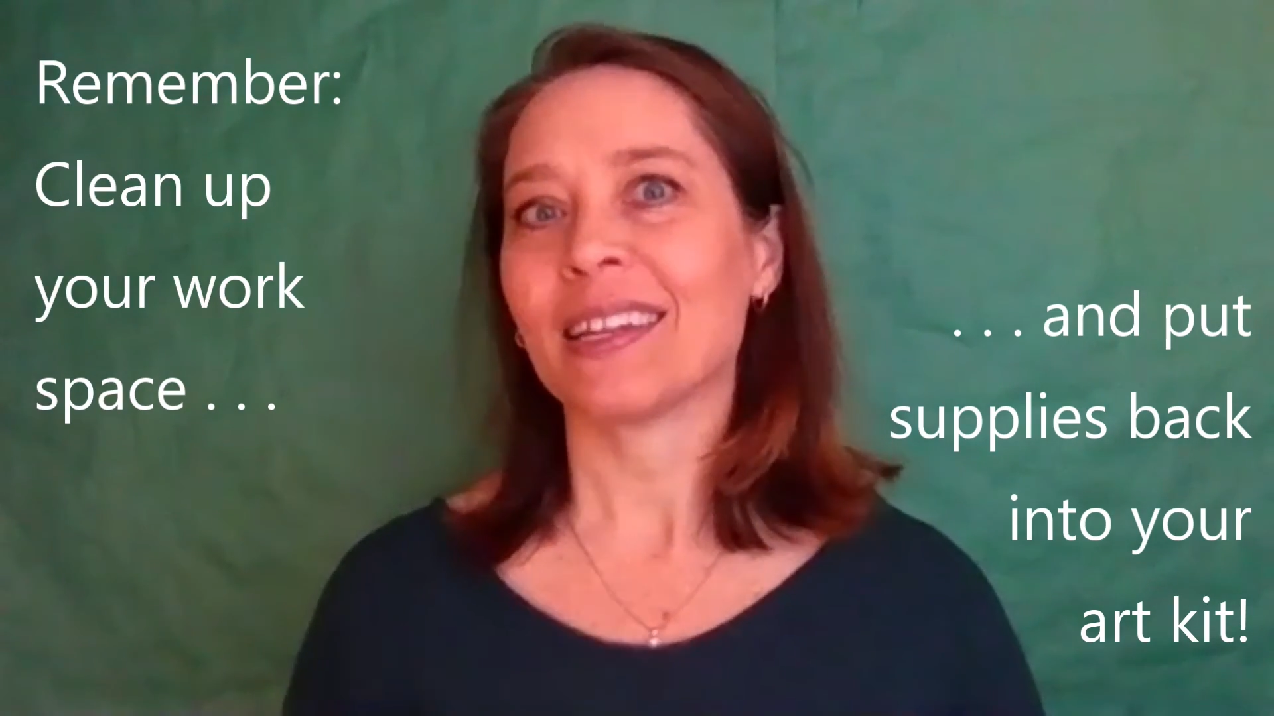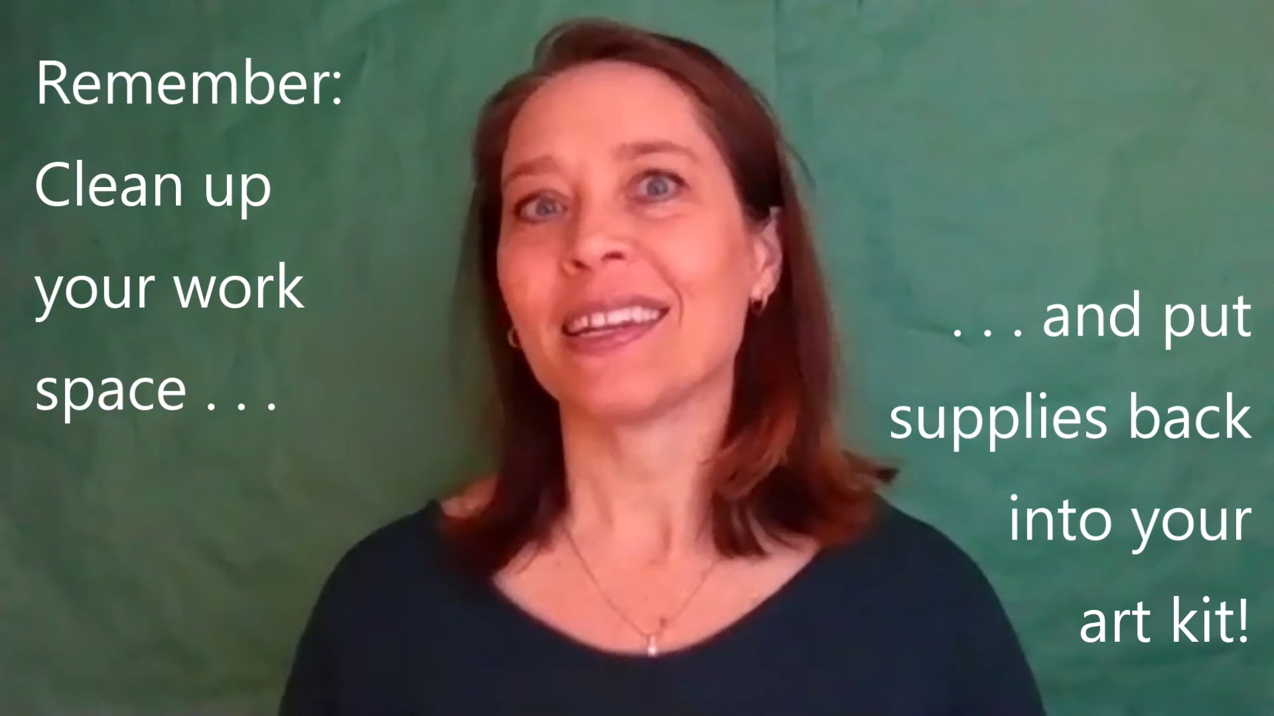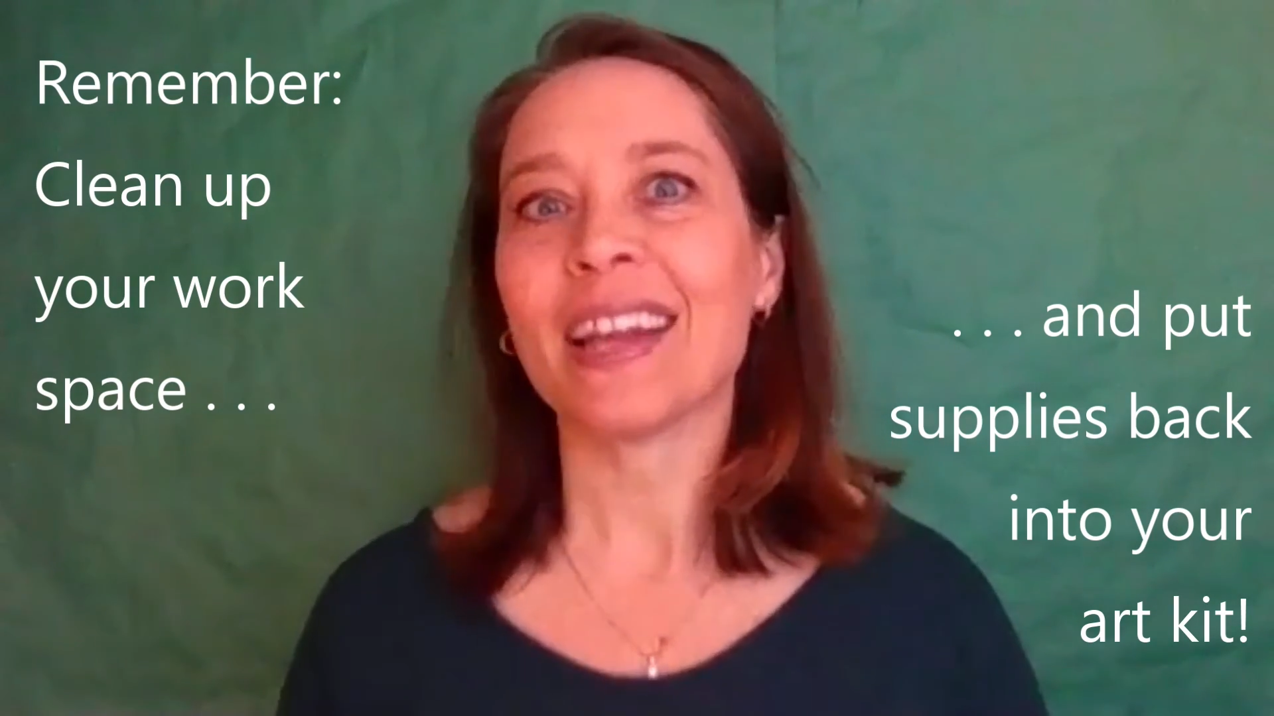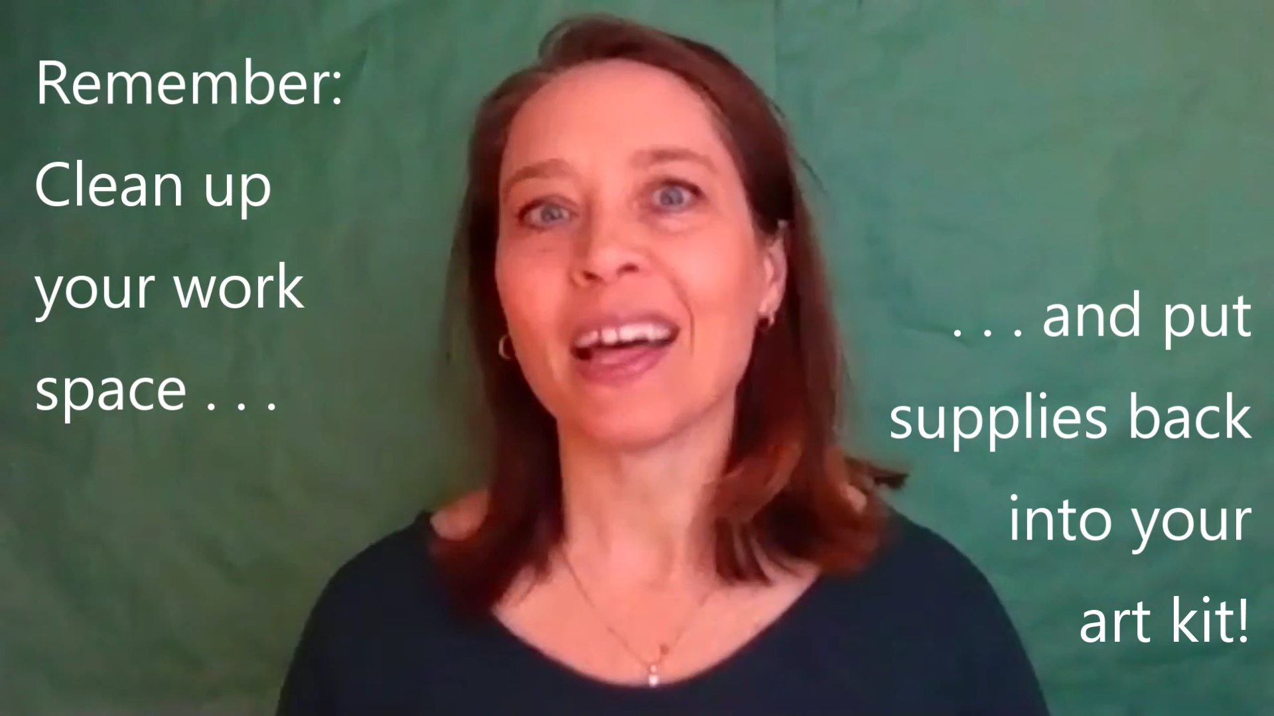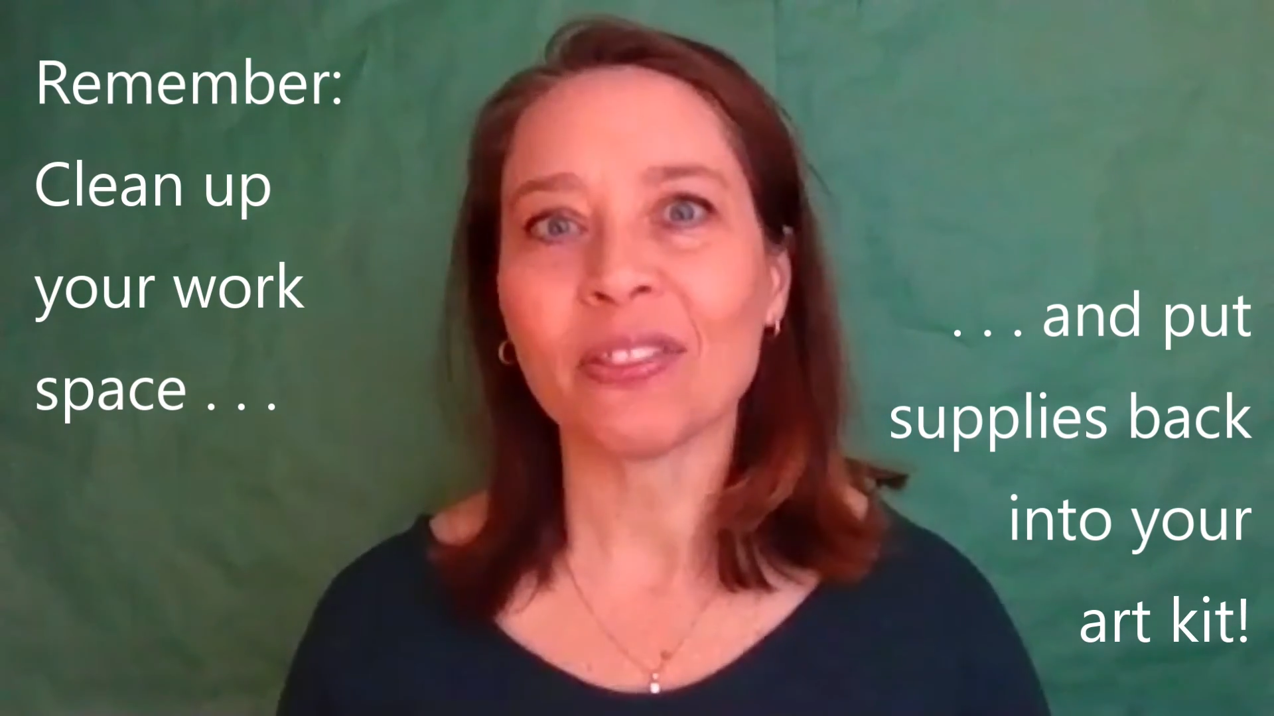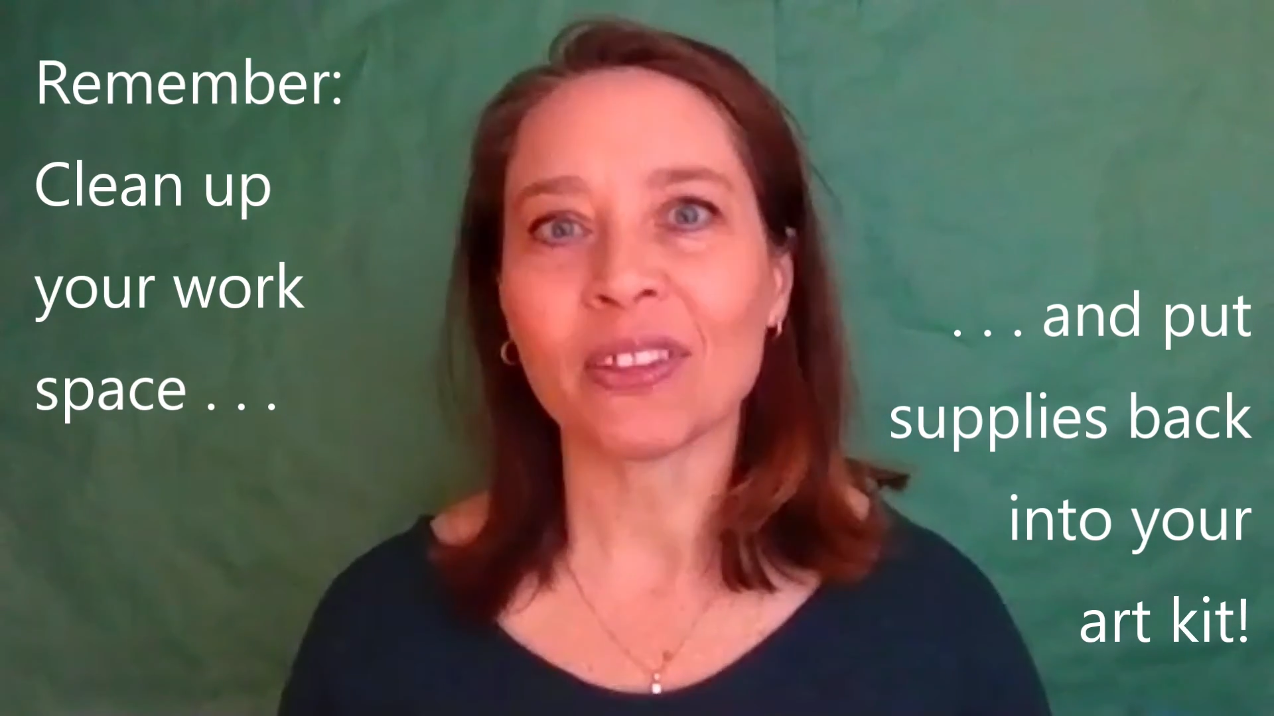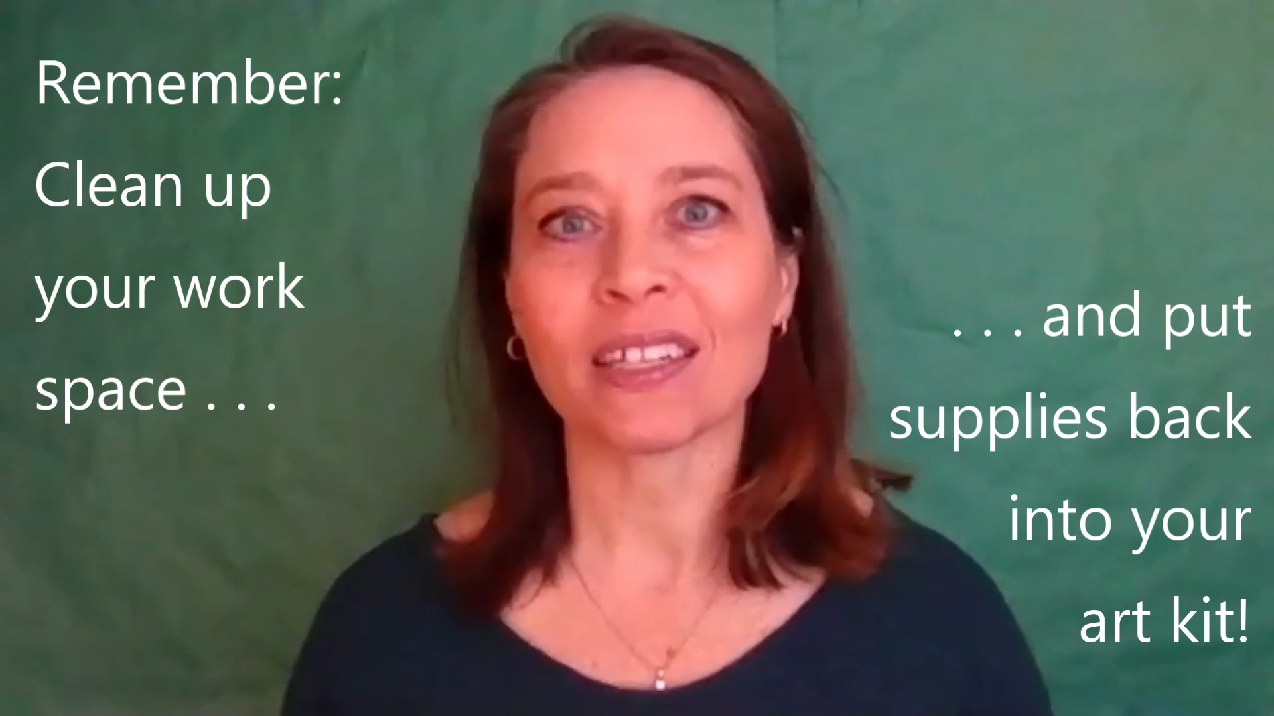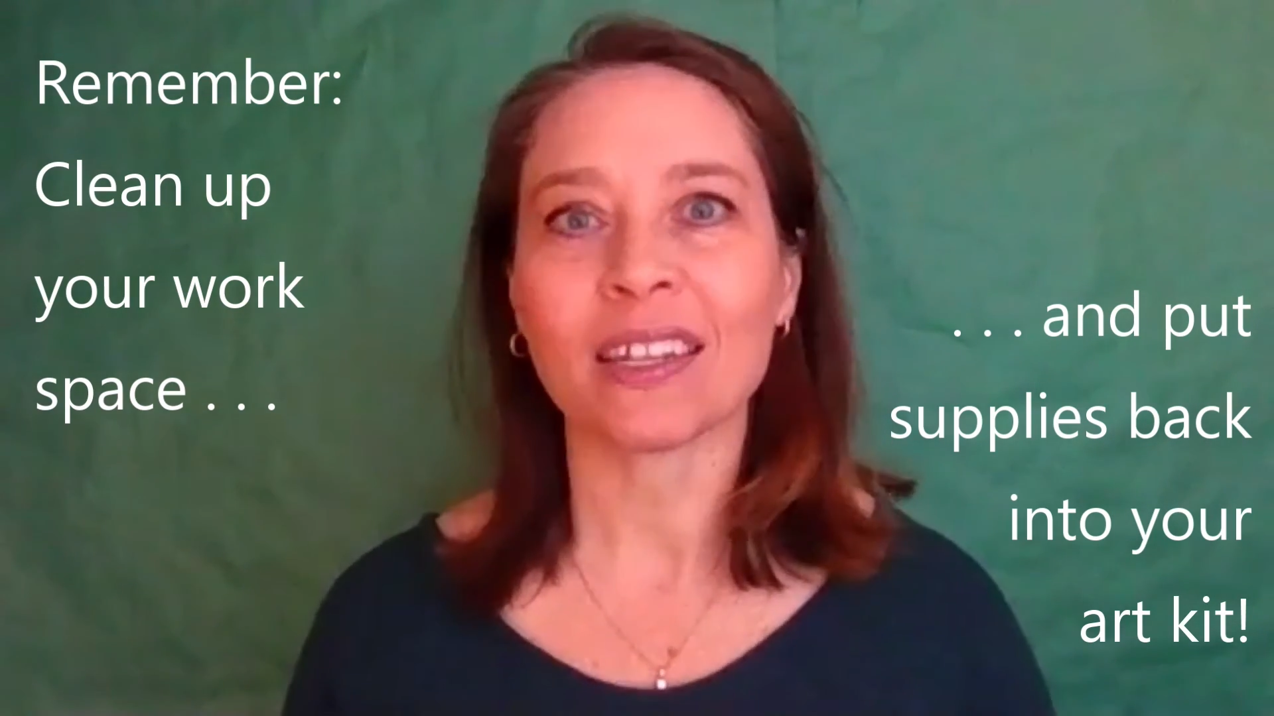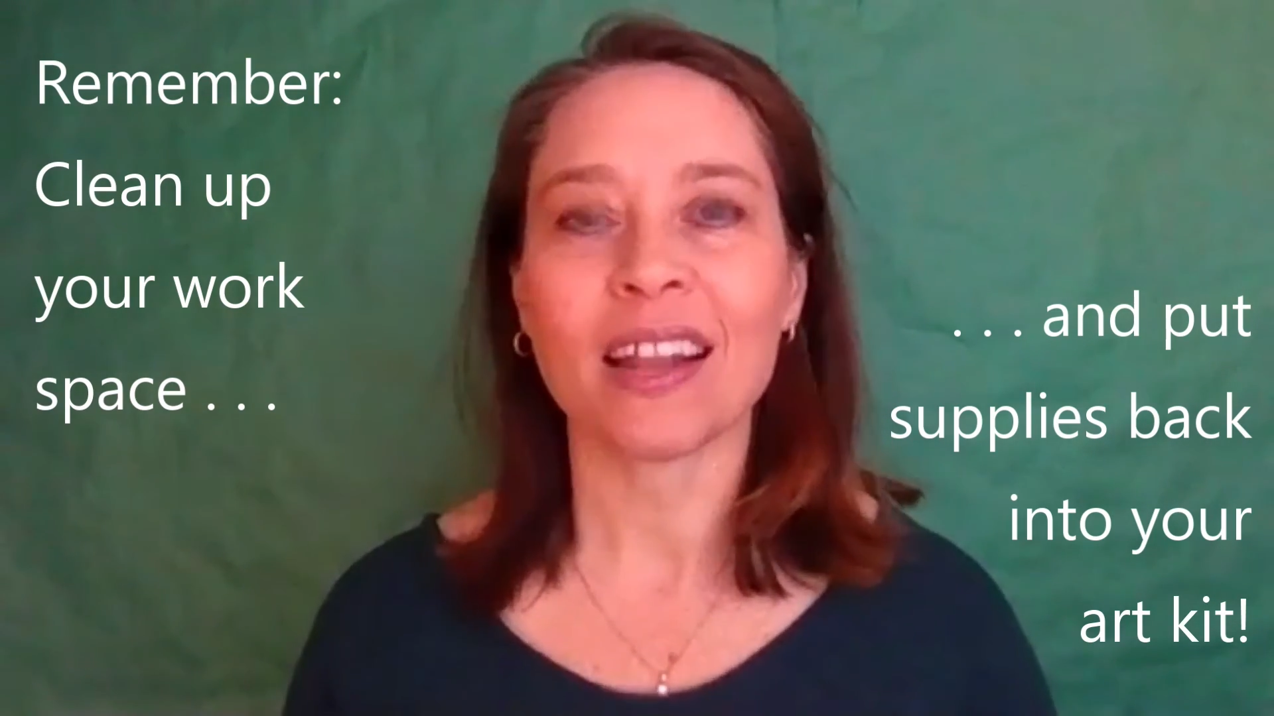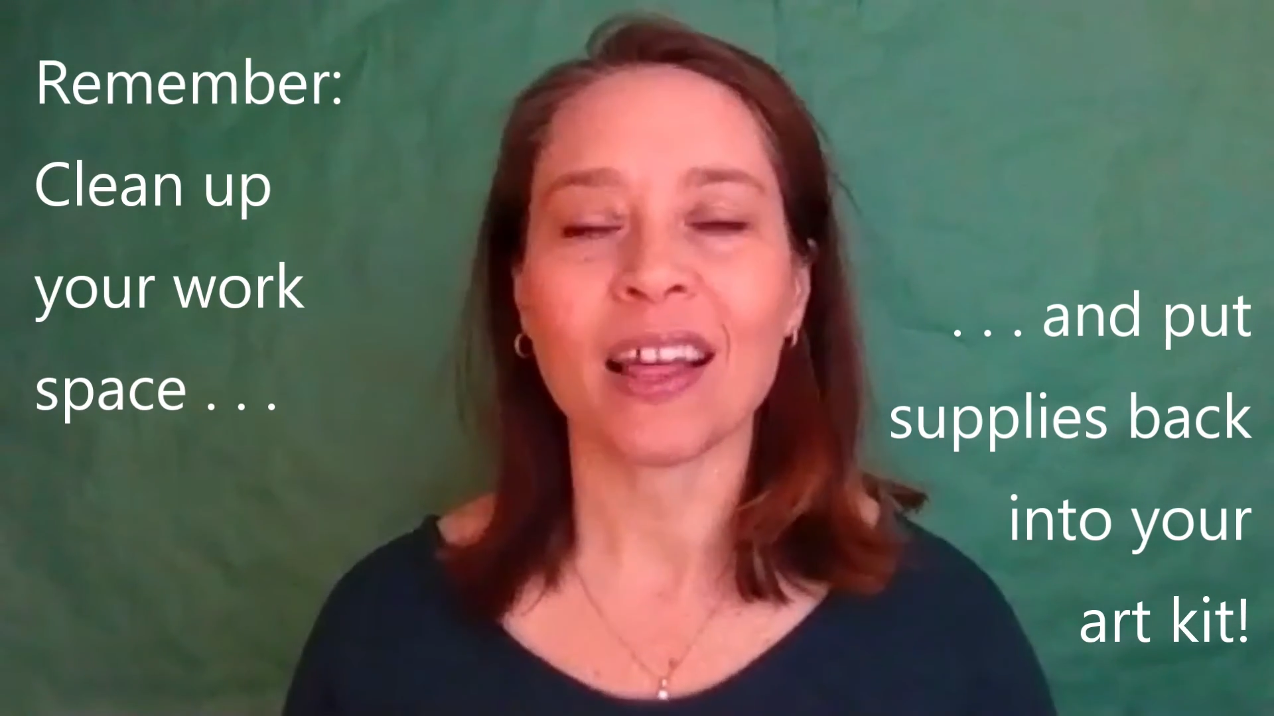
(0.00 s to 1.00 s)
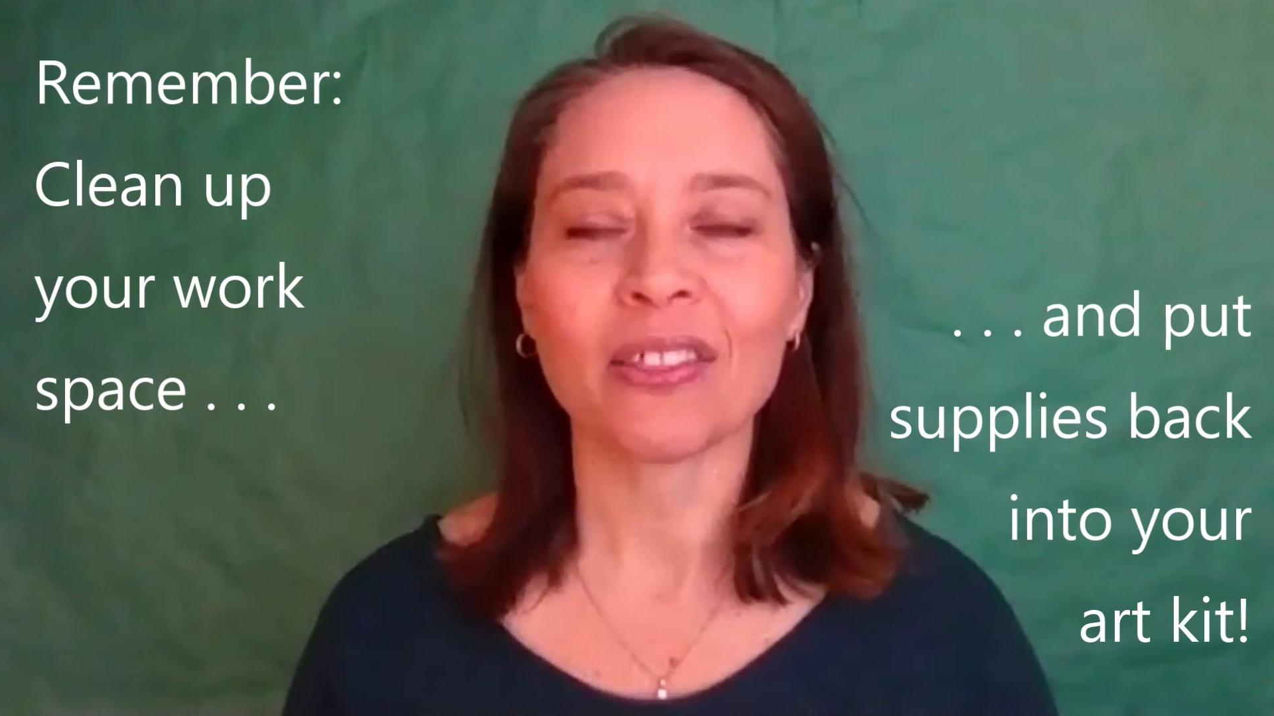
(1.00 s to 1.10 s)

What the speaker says: Nothing,